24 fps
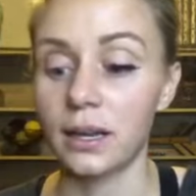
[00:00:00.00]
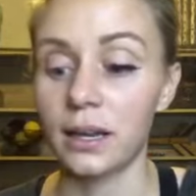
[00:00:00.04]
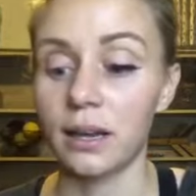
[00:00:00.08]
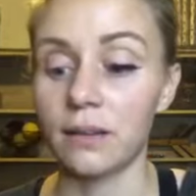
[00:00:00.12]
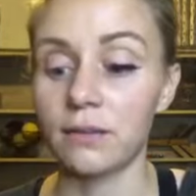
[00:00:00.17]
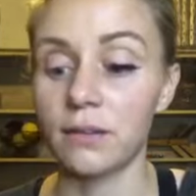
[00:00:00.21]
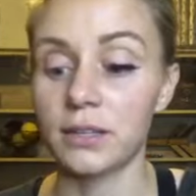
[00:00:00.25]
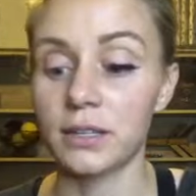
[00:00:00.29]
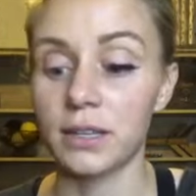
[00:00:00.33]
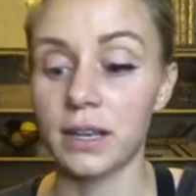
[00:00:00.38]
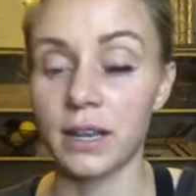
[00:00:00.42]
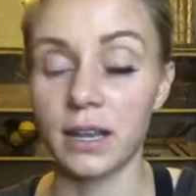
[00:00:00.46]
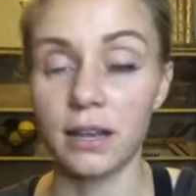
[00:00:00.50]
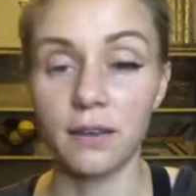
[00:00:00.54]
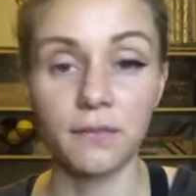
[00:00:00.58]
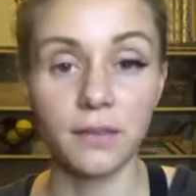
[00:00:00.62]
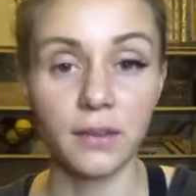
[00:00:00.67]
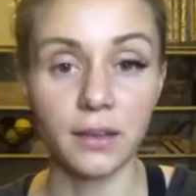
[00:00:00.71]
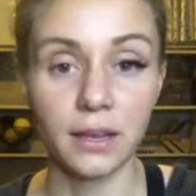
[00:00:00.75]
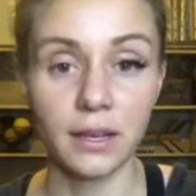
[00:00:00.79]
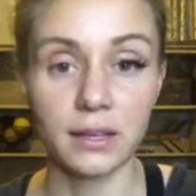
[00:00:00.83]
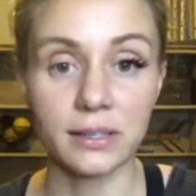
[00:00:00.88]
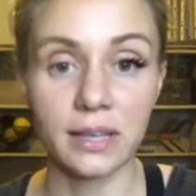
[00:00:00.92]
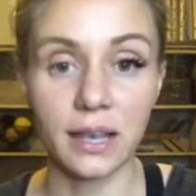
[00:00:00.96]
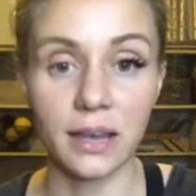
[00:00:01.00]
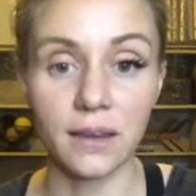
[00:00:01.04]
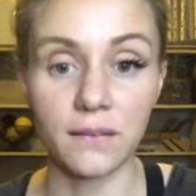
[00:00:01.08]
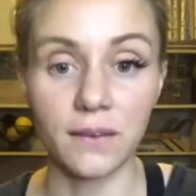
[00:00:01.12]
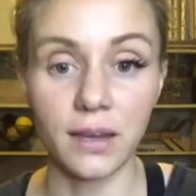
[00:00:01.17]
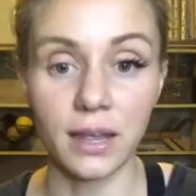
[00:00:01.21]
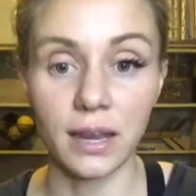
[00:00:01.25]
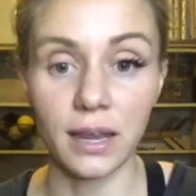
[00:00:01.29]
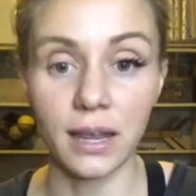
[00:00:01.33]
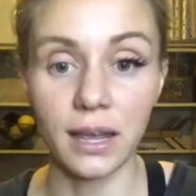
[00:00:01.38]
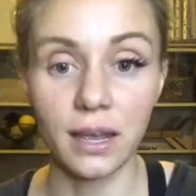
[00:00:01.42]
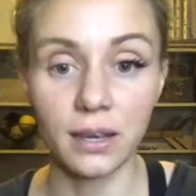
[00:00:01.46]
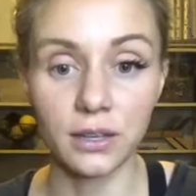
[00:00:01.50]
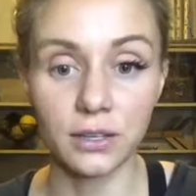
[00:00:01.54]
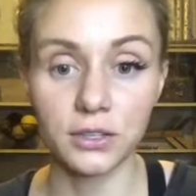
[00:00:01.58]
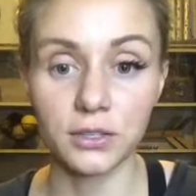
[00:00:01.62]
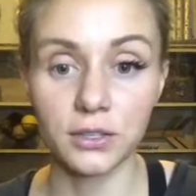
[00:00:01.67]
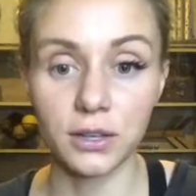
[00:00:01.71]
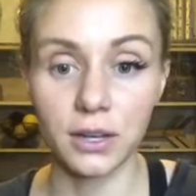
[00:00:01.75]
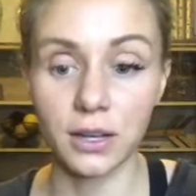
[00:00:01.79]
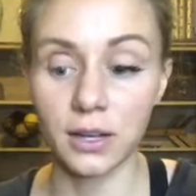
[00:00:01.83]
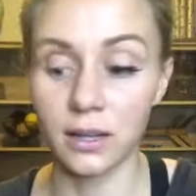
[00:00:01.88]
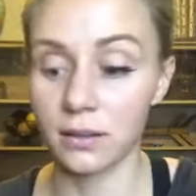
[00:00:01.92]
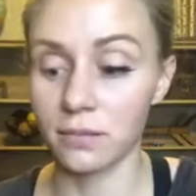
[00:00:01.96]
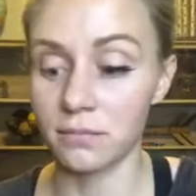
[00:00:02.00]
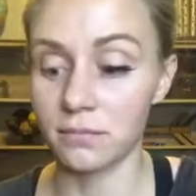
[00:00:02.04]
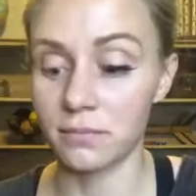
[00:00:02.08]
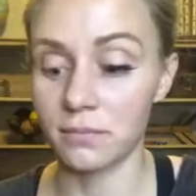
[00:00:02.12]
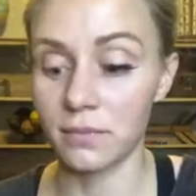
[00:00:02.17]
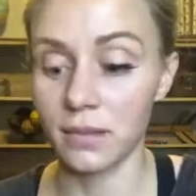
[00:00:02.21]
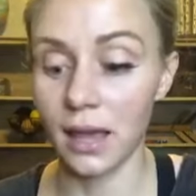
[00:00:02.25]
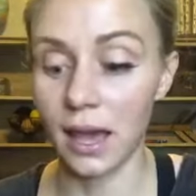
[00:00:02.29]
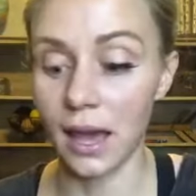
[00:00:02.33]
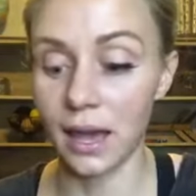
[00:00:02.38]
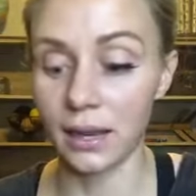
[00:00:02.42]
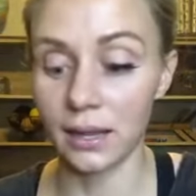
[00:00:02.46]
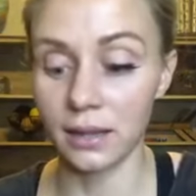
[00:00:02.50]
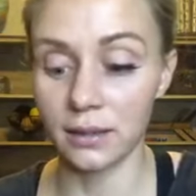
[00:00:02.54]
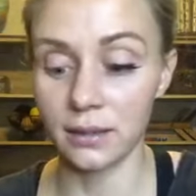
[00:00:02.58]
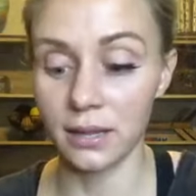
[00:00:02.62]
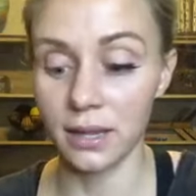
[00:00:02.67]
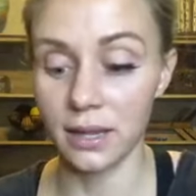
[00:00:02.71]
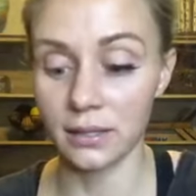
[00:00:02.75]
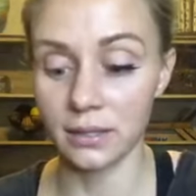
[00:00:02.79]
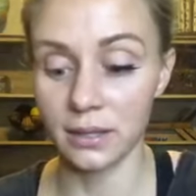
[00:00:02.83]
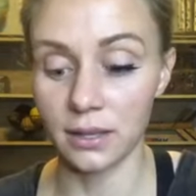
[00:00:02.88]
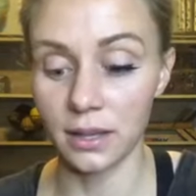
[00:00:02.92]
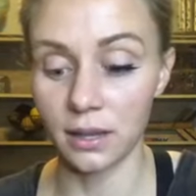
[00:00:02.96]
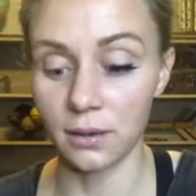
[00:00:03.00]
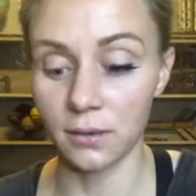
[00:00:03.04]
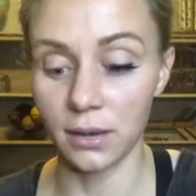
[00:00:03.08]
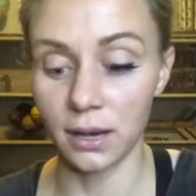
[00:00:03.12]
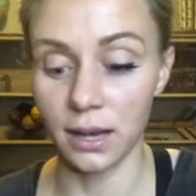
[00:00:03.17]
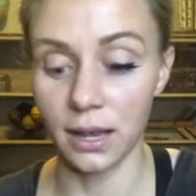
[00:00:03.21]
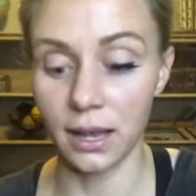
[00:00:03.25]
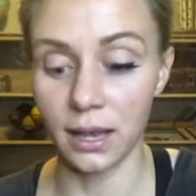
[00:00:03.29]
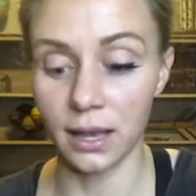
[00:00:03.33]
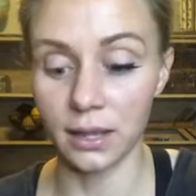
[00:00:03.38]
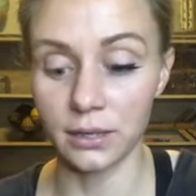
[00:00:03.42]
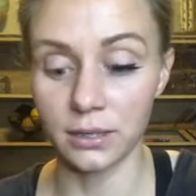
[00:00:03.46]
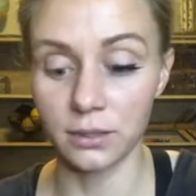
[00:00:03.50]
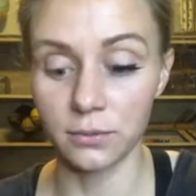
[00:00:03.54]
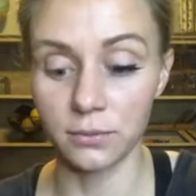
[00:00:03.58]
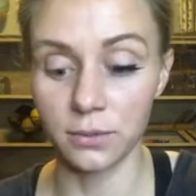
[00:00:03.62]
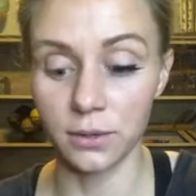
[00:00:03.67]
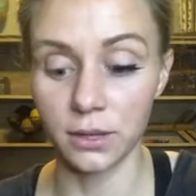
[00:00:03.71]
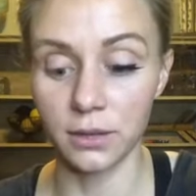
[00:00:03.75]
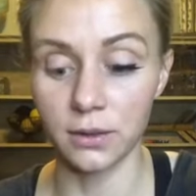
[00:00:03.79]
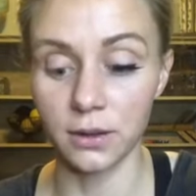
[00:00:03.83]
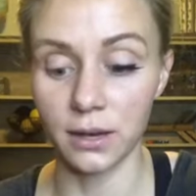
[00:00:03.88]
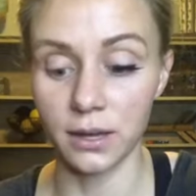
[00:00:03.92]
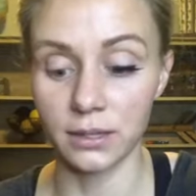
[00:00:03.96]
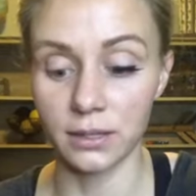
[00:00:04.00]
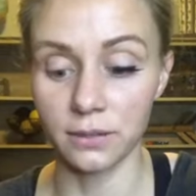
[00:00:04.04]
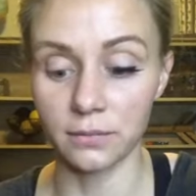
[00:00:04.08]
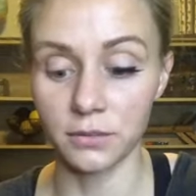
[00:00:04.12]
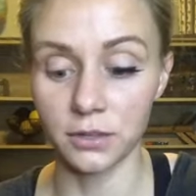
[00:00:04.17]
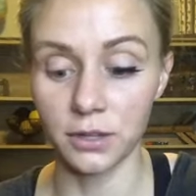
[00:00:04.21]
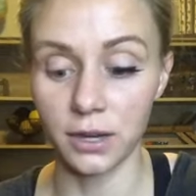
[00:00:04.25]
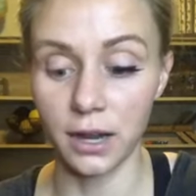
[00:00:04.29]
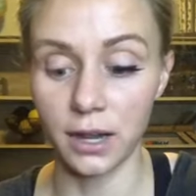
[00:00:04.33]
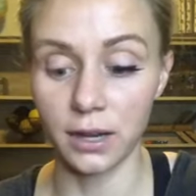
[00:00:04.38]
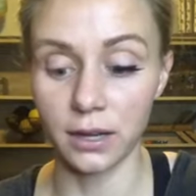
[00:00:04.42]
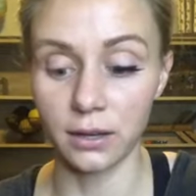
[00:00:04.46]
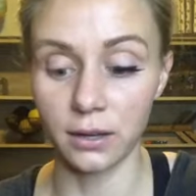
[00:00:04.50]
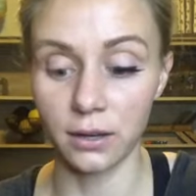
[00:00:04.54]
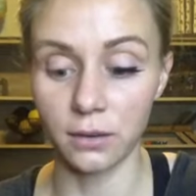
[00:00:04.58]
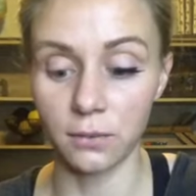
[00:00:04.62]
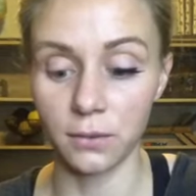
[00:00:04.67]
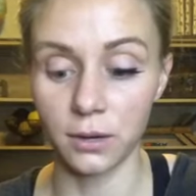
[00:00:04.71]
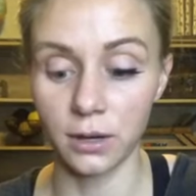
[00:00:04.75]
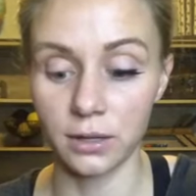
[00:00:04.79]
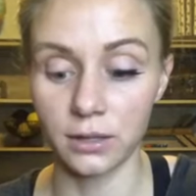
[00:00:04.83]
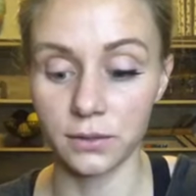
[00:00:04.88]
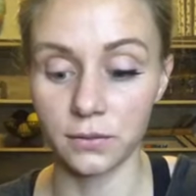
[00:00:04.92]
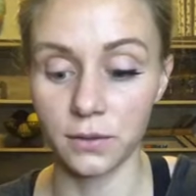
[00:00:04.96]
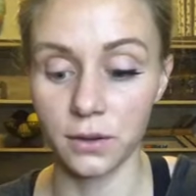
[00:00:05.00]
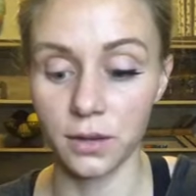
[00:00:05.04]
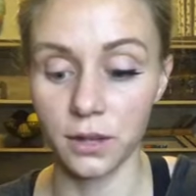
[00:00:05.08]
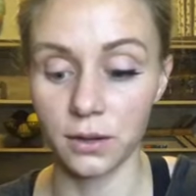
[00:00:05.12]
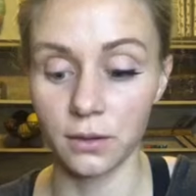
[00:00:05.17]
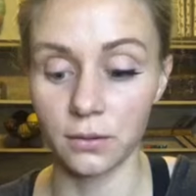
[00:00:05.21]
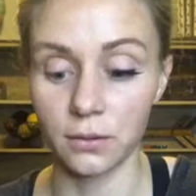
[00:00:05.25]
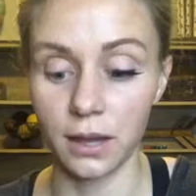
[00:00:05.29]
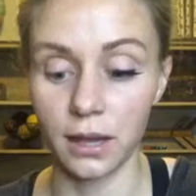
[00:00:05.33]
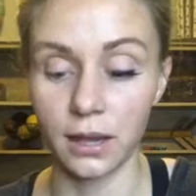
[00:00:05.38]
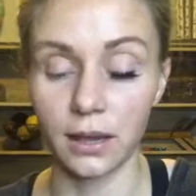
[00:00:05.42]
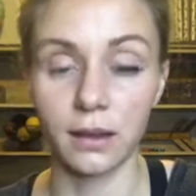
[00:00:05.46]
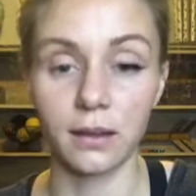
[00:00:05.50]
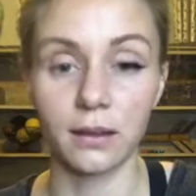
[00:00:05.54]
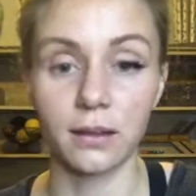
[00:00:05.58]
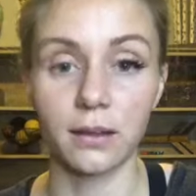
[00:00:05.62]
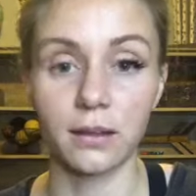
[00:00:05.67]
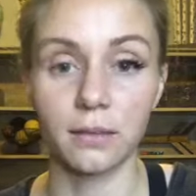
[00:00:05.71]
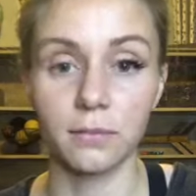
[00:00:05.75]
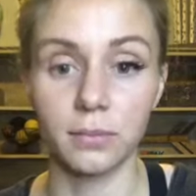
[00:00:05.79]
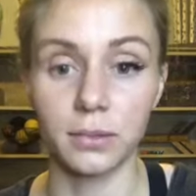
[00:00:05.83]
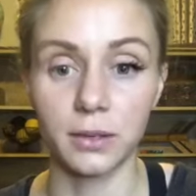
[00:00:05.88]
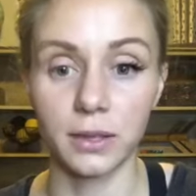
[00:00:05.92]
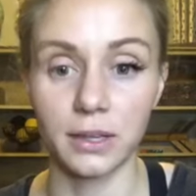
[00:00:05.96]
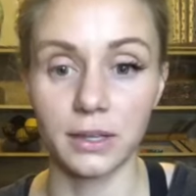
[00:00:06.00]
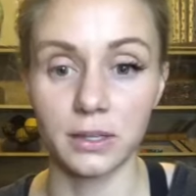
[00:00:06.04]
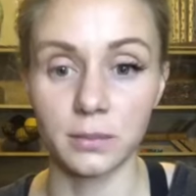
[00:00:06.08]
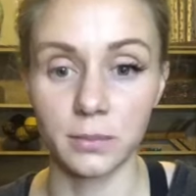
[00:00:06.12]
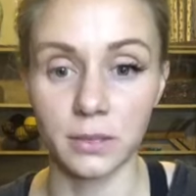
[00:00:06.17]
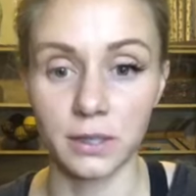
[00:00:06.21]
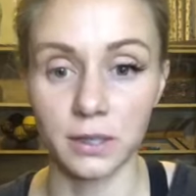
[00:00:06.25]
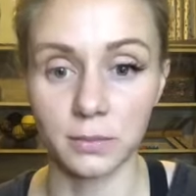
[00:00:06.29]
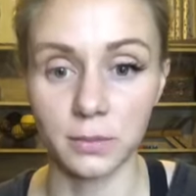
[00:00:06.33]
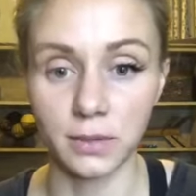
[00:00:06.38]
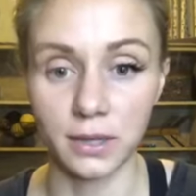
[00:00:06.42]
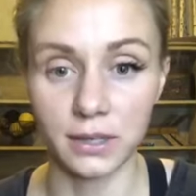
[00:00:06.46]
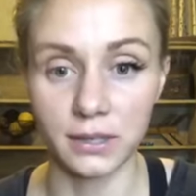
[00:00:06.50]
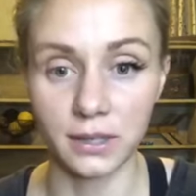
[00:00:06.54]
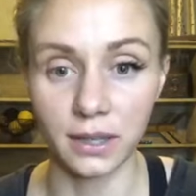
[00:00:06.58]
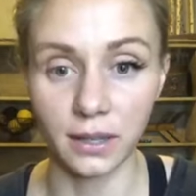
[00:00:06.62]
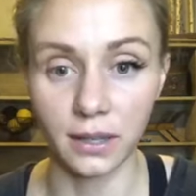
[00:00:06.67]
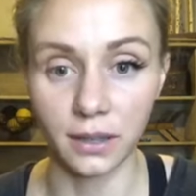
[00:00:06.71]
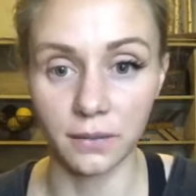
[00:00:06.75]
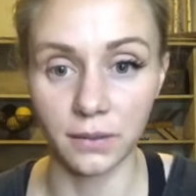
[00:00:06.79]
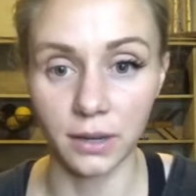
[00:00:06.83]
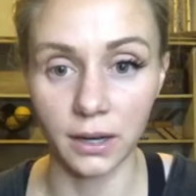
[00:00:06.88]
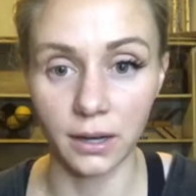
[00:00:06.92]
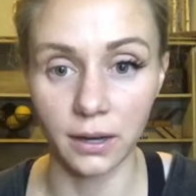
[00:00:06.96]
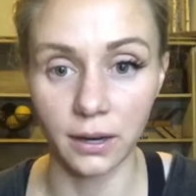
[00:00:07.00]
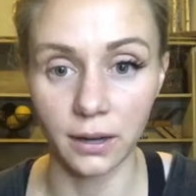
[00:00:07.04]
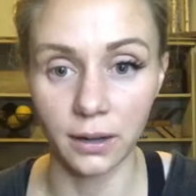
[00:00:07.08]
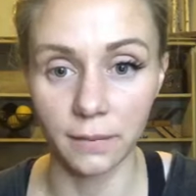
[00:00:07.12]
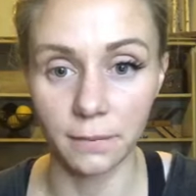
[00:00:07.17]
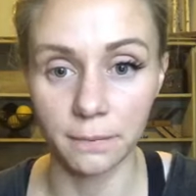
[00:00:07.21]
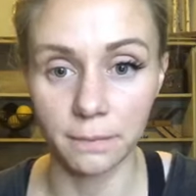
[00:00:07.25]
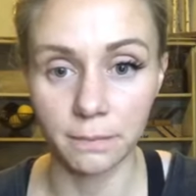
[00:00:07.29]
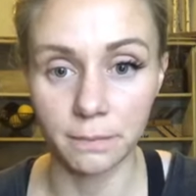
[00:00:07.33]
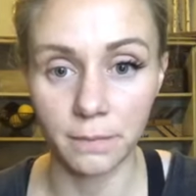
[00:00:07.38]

If there's any affiliates that have any extra added things that they want to add to what you guys have tried and it works for you, like, please, please, please. I'd love to hear it.